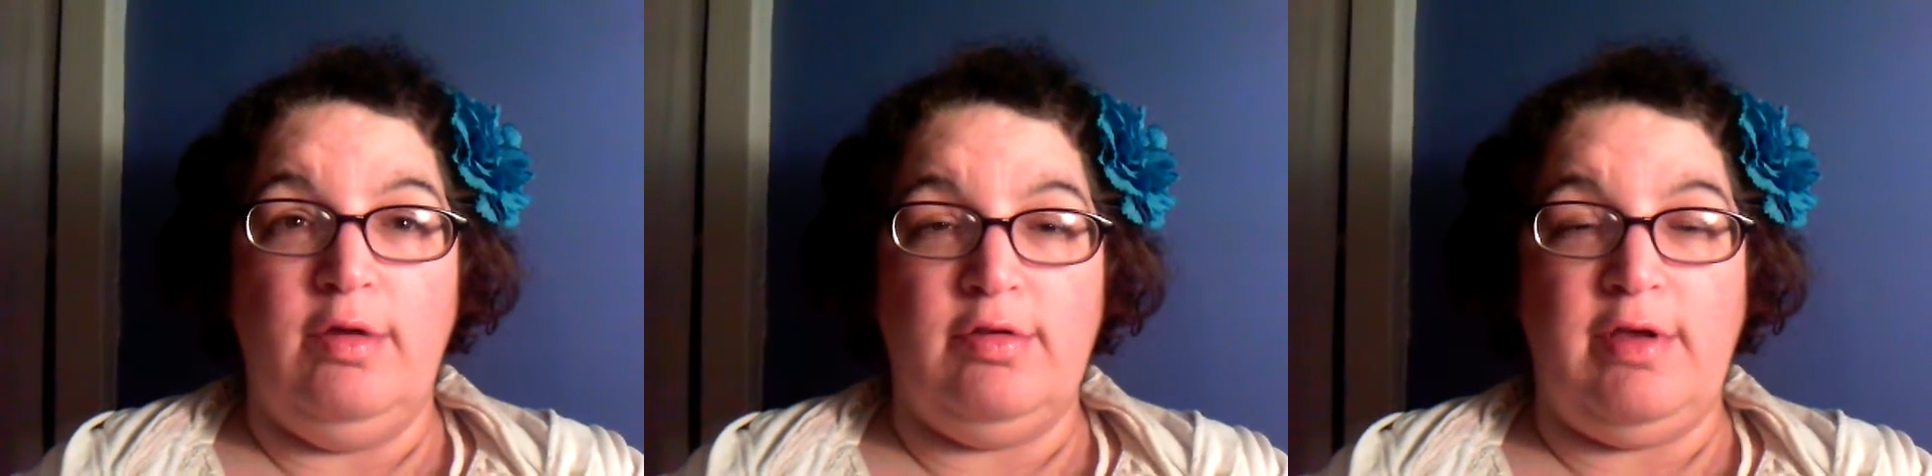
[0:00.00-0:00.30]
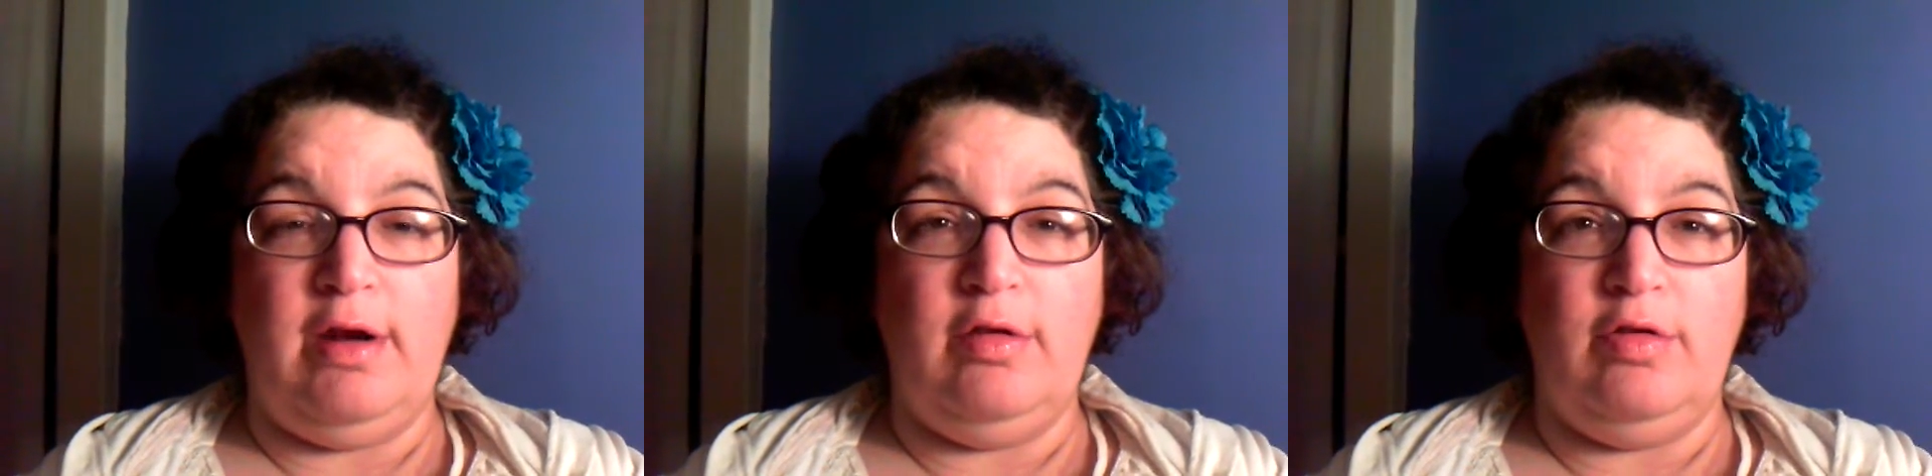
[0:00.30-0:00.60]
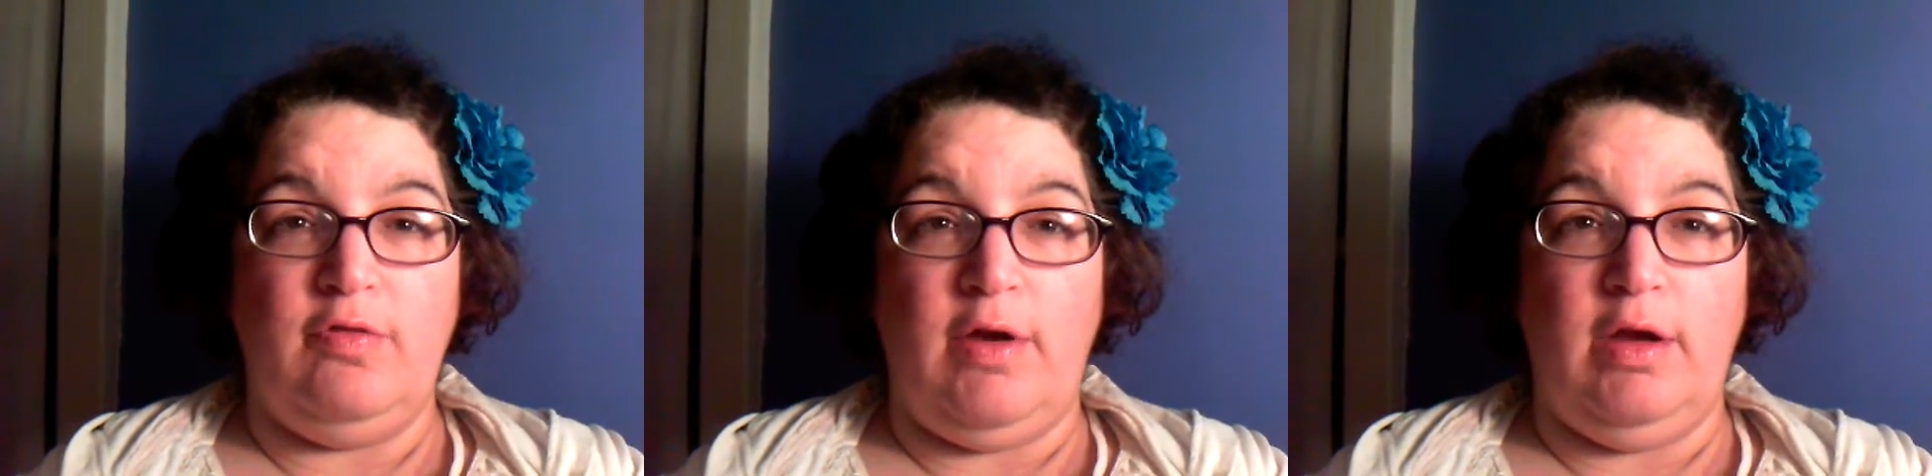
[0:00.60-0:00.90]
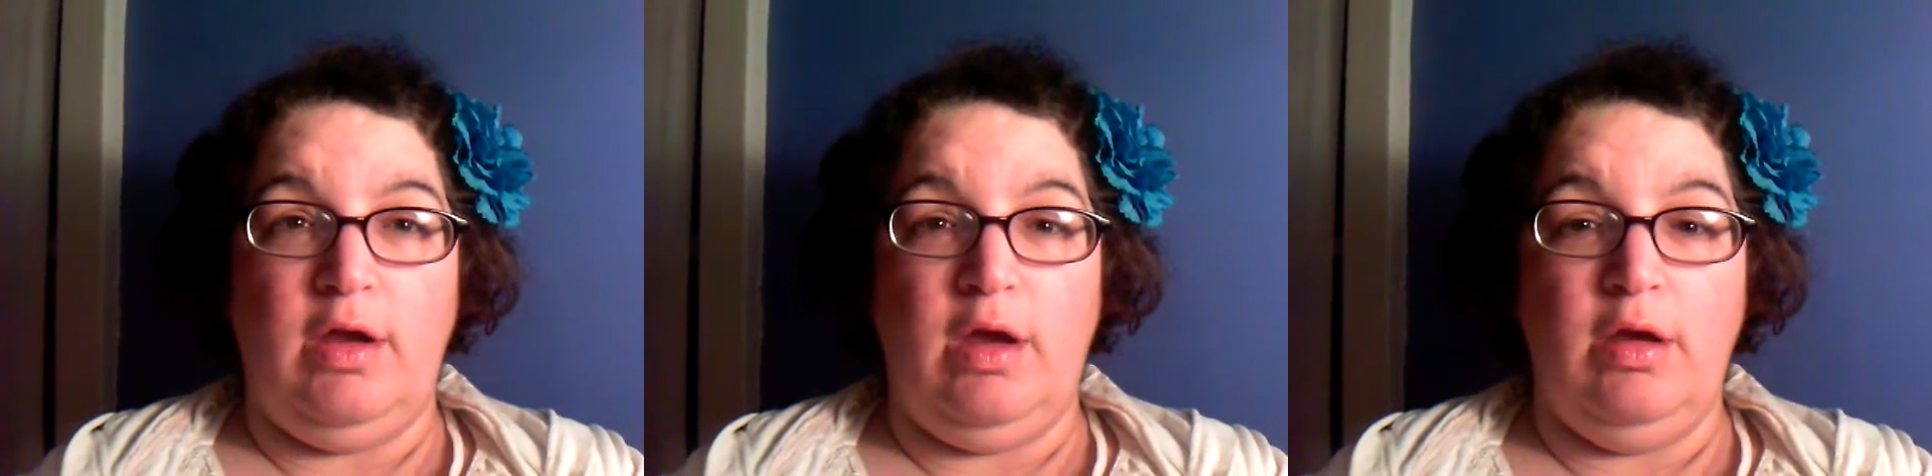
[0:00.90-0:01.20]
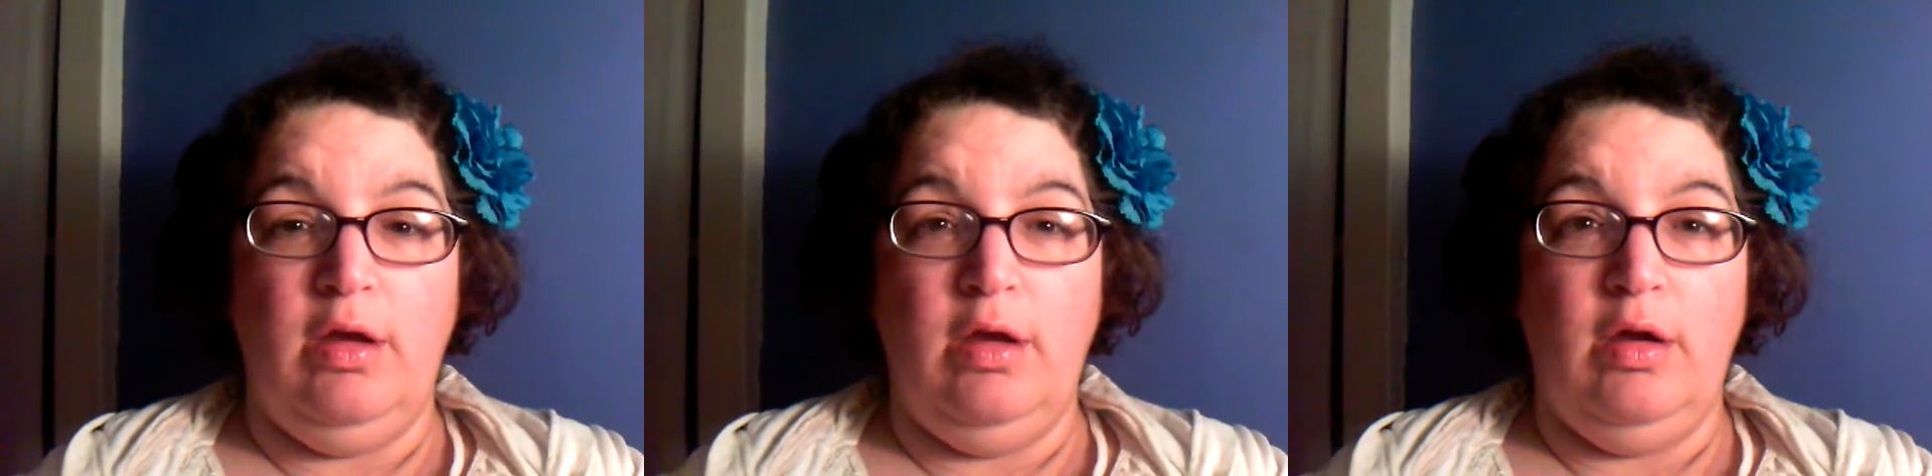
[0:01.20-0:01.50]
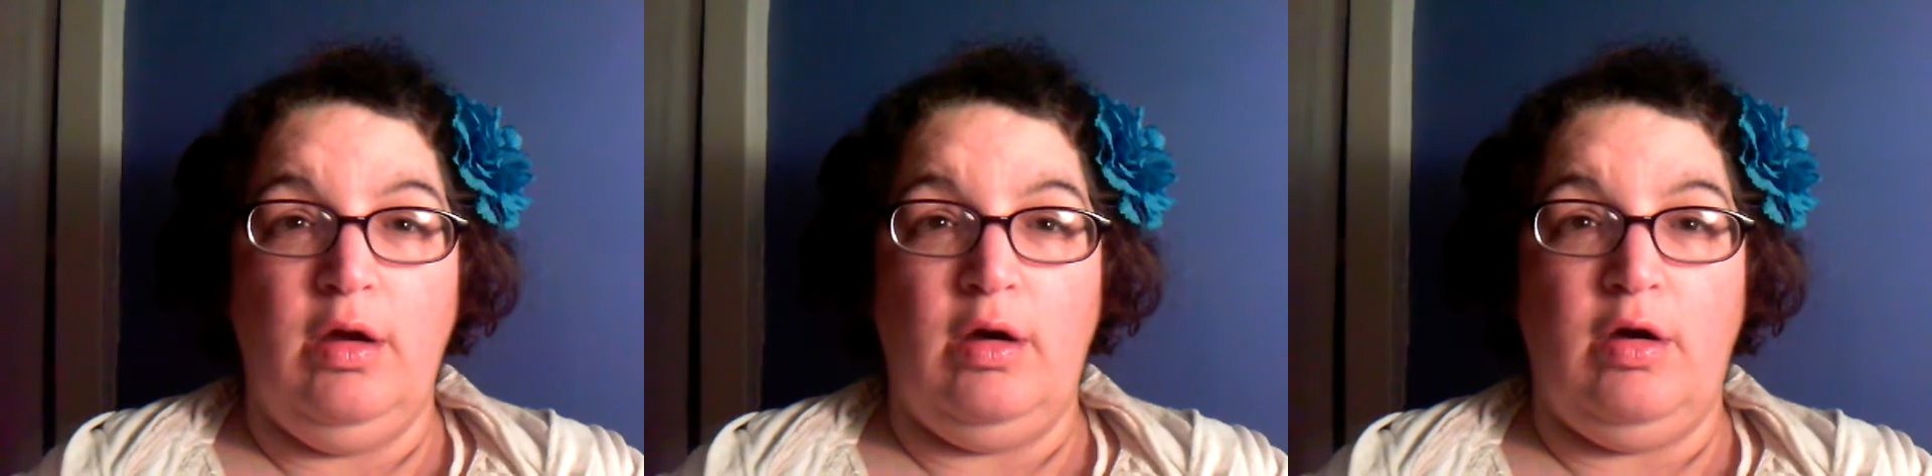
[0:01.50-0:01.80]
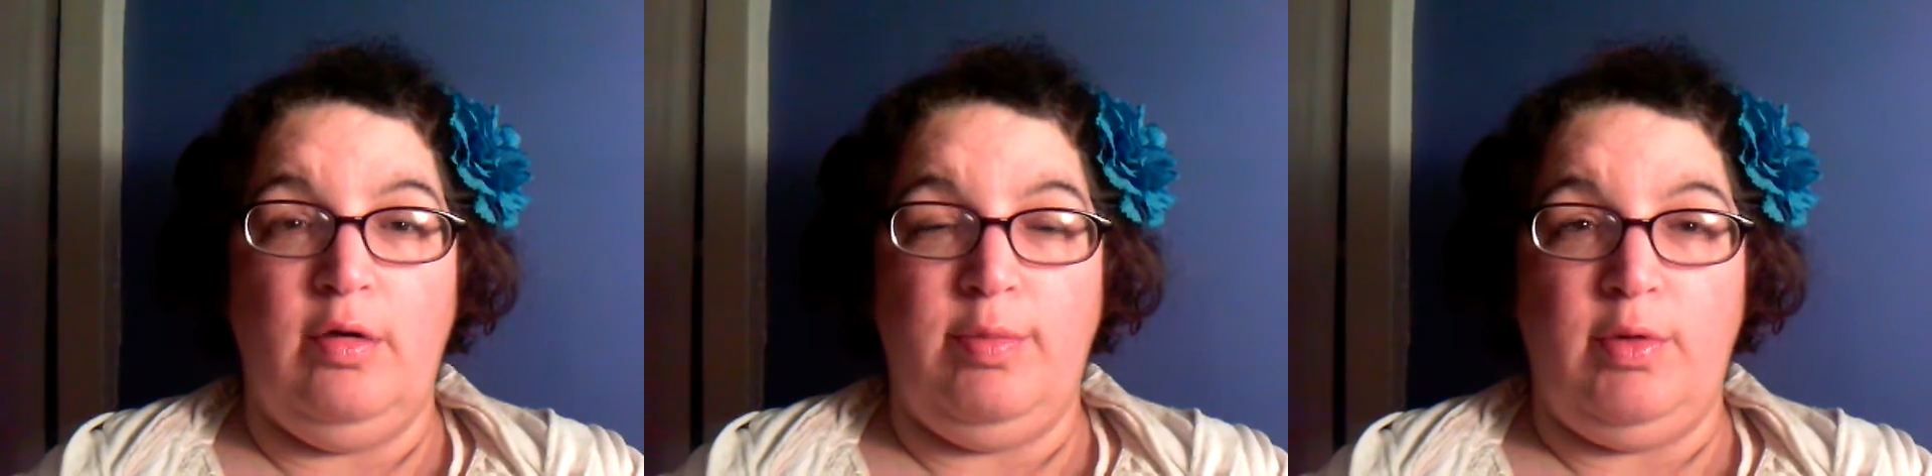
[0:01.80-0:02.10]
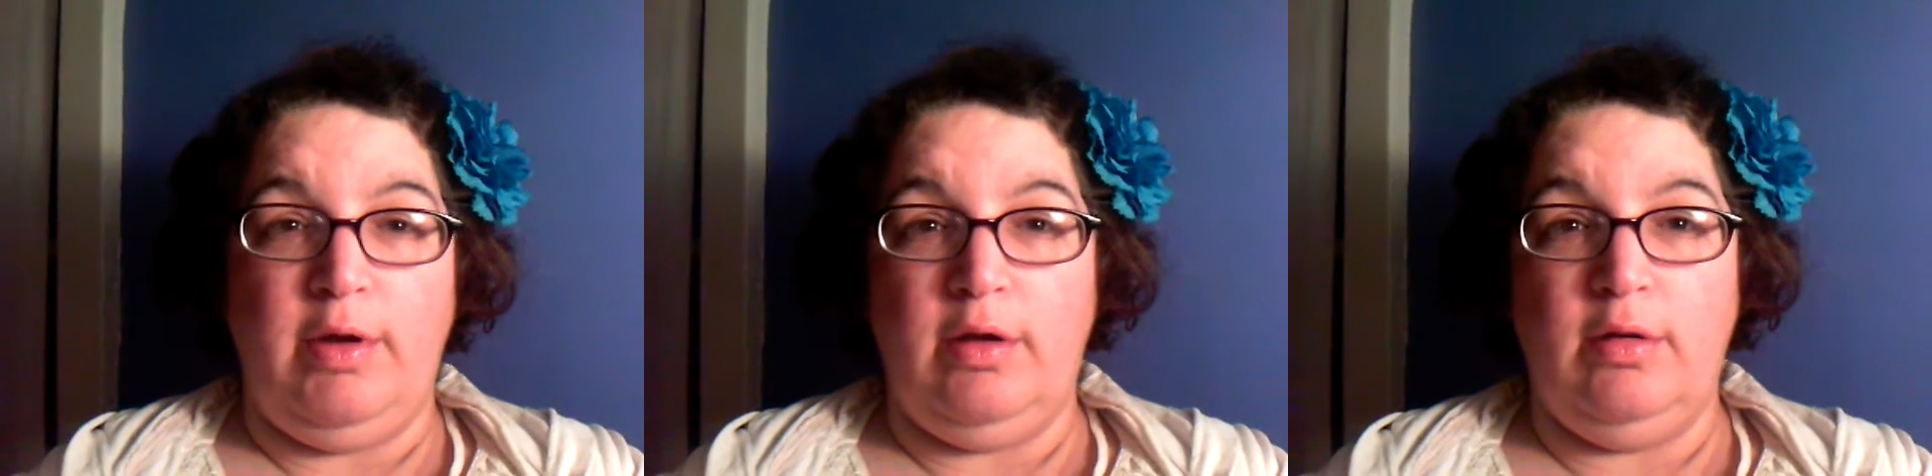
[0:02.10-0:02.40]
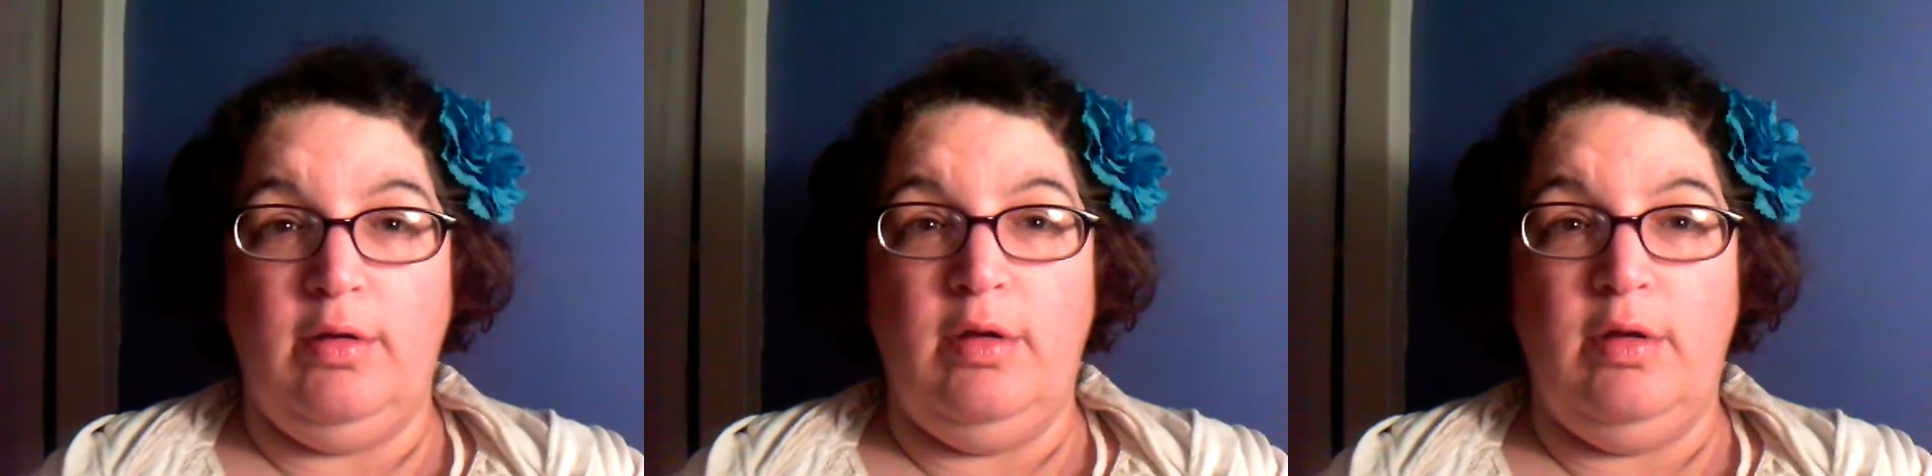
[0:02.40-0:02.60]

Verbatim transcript: satisfying coupling.